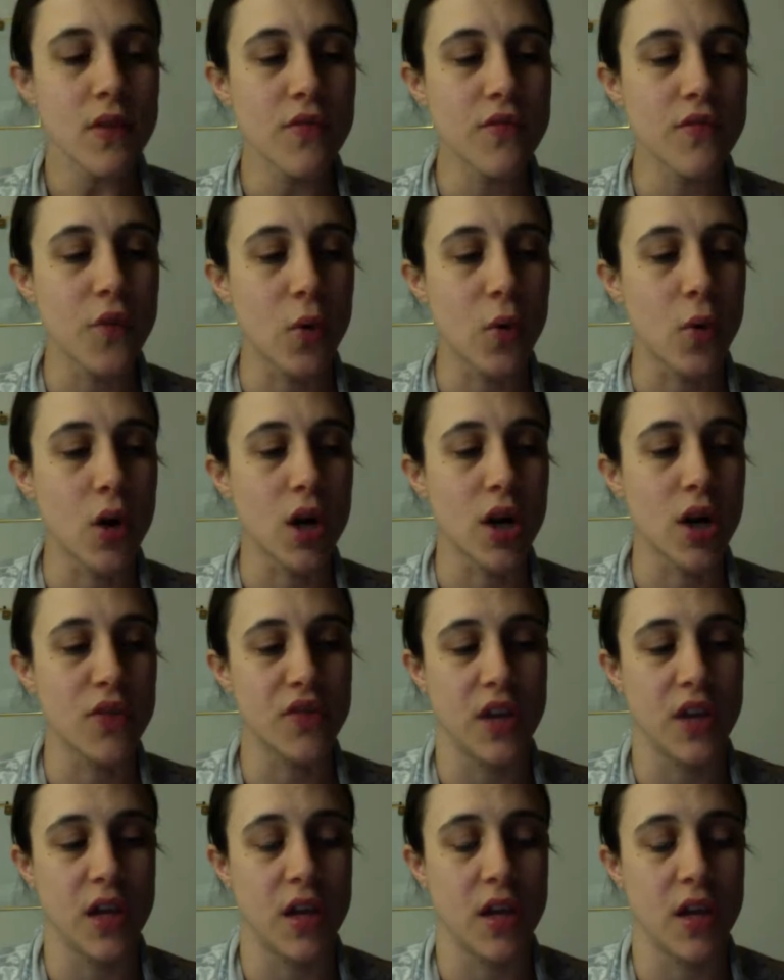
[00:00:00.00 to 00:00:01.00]
for
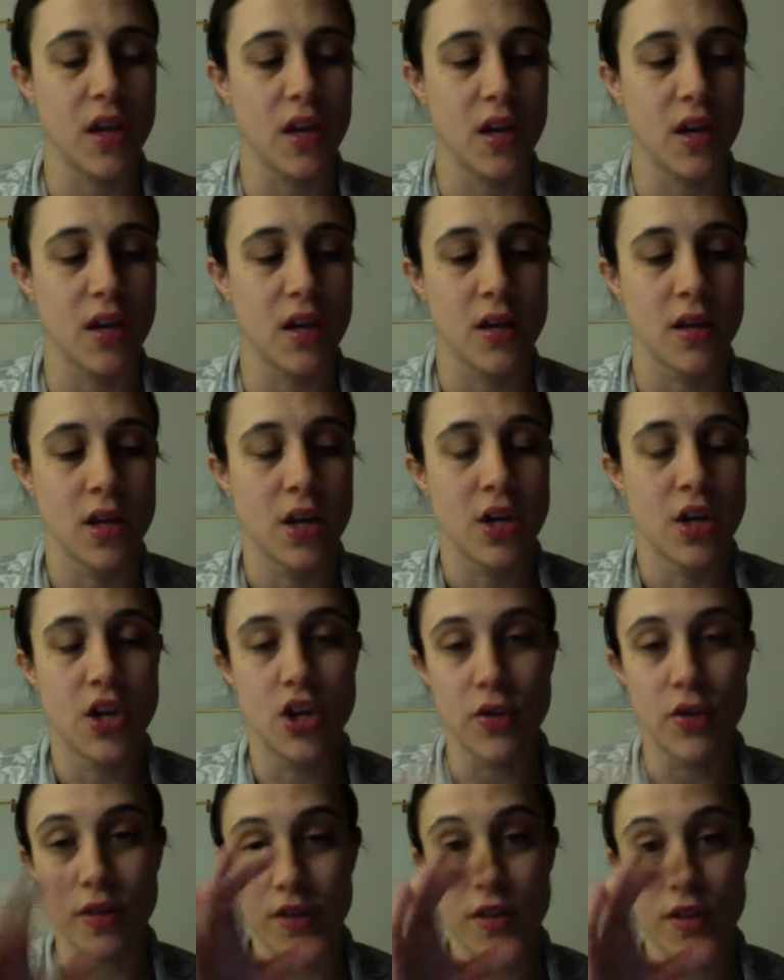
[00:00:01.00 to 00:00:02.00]
the,
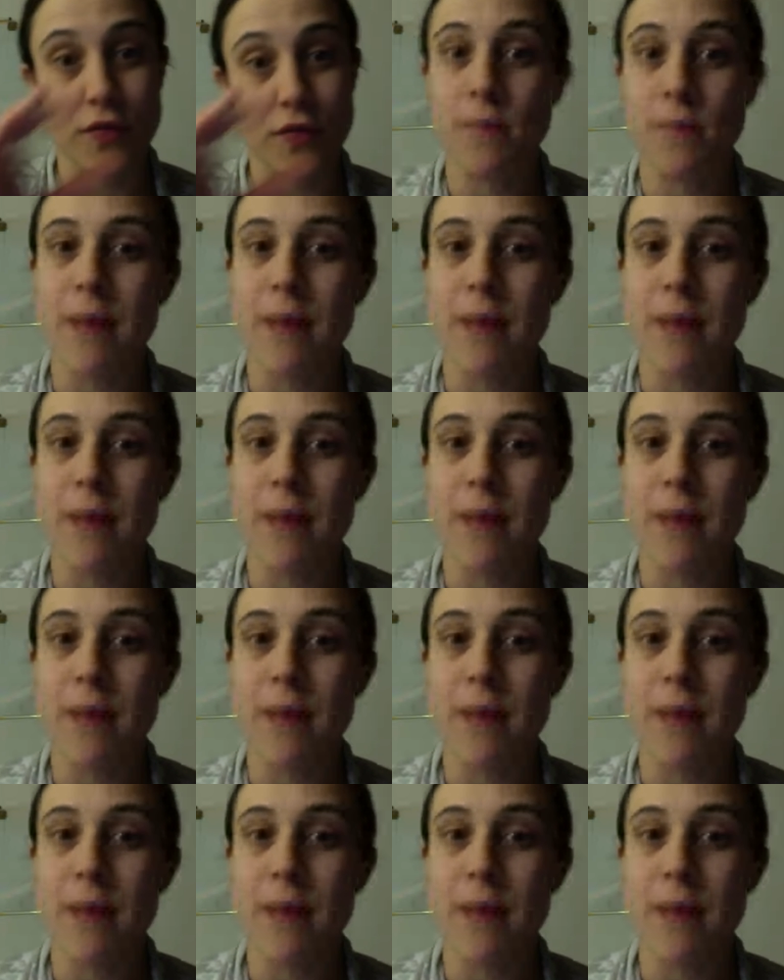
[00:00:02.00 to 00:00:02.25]
the different